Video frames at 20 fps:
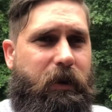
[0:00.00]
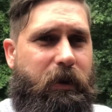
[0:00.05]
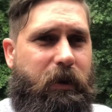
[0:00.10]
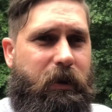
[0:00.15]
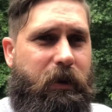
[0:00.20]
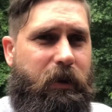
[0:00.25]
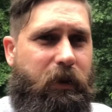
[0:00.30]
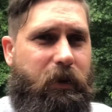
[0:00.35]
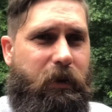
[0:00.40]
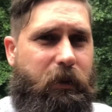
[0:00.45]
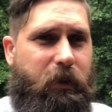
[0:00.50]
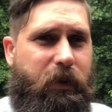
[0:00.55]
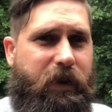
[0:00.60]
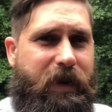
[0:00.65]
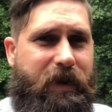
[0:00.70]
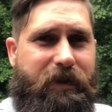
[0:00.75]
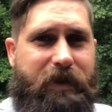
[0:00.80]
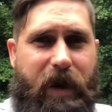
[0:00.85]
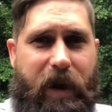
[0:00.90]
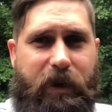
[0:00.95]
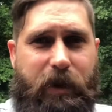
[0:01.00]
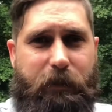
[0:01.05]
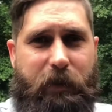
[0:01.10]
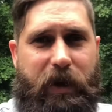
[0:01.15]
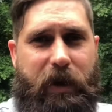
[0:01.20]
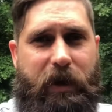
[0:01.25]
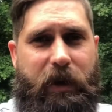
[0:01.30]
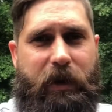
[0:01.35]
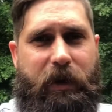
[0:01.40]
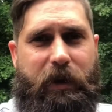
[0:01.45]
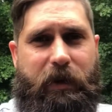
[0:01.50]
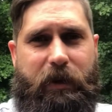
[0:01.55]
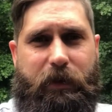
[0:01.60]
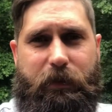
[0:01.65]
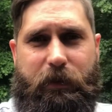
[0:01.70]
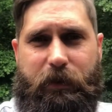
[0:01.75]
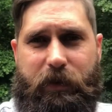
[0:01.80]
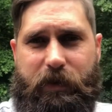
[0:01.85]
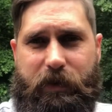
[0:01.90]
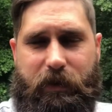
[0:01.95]
you know, the exact meaning, and
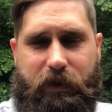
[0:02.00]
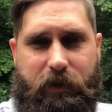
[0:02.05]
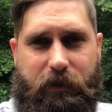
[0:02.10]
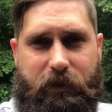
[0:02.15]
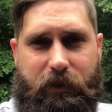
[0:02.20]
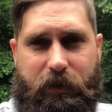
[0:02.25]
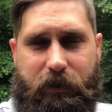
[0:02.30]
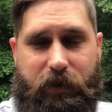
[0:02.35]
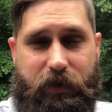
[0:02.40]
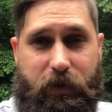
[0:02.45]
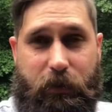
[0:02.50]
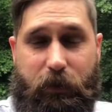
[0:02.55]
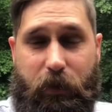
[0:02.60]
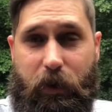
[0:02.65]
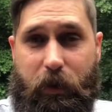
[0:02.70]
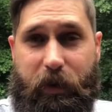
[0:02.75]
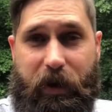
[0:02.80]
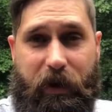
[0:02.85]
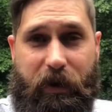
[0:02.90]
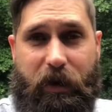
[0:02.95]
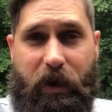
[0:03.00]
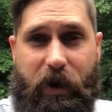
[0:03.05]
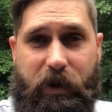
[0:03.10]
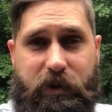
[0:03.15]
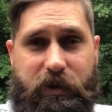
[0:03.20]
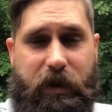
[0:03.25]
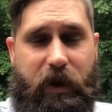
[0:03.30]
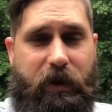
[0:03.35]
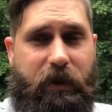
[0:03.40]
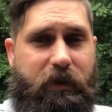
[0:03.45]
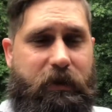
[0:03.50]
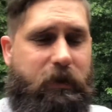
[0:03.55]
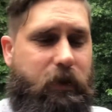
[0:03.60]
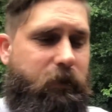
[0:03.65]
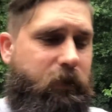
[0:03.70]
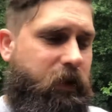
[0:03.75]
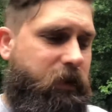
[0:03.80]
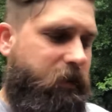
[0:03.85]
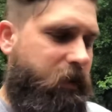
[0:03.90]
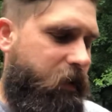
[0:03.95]
if it's a verb, how to conjugate it, stuff
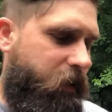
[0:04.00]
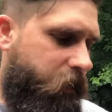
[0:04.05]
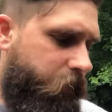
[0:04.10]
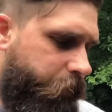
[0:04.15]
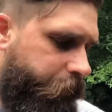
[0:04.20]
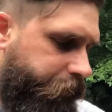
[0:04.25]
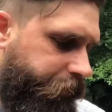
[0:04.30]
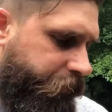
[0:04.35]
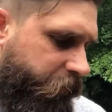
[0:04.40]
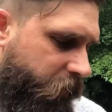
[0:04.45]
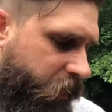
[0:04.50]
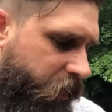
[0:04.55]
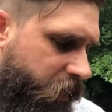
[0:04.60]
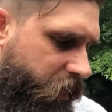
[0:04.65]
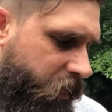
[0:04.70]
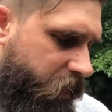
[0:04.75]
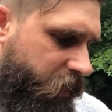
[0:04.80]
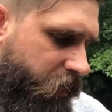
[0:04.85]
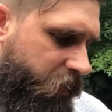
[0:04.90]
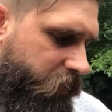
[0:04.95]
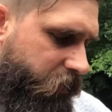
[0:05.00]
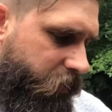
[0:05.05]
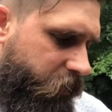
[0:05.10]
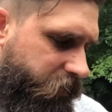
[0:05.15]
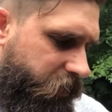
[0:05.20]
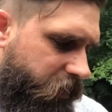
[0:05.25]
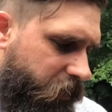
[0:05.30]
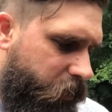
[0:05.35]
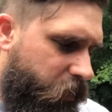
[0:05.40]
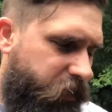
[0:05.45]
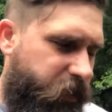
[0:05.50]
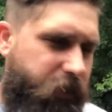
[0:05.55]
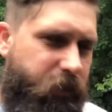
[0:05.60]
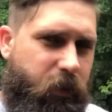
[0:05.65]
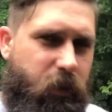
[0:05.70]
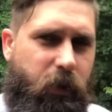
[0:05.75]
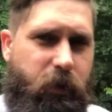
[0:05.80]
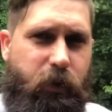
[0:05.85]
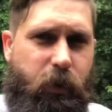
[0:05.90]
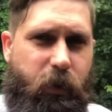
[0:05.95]
like that. So it's a little
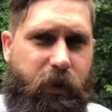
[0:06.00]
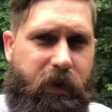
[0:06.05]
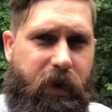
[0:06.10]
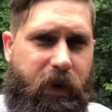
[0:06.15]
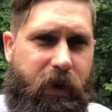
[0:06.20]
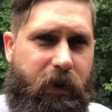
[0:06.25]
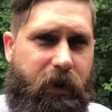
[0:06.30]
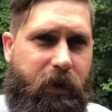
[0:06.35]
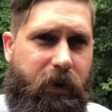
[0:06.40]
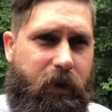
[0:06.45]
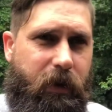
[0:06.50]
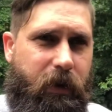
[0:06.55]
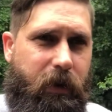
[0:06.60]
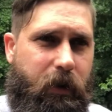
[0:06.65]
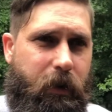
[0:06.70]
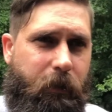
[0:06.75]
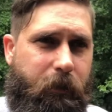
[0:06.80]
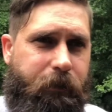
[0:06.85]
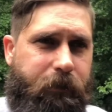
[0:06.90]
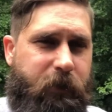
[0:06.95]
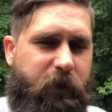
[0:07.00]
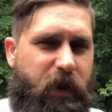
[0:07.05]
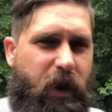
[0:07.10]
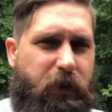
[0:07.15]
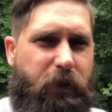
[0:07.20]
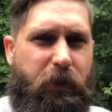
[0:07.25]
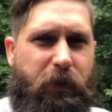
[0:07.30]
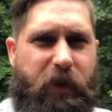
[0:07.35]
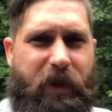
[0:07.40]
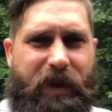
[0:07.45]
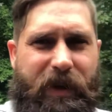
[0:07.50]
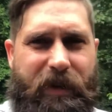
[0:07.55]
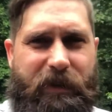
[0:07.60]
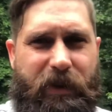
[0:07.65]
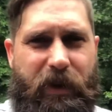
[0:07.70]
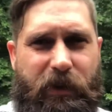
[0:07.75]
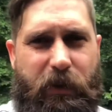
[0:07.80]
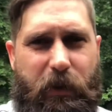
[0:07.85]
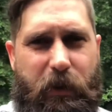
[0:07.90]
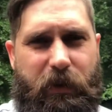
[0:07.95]
difficult doing that. The other thing is
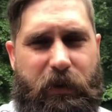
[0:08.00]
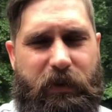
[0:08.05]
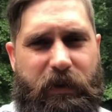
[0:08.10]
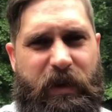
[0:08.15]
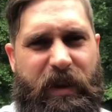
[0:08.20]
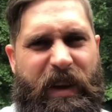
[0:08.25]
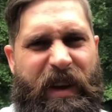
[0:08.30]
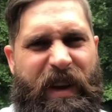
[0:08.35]
I noticed,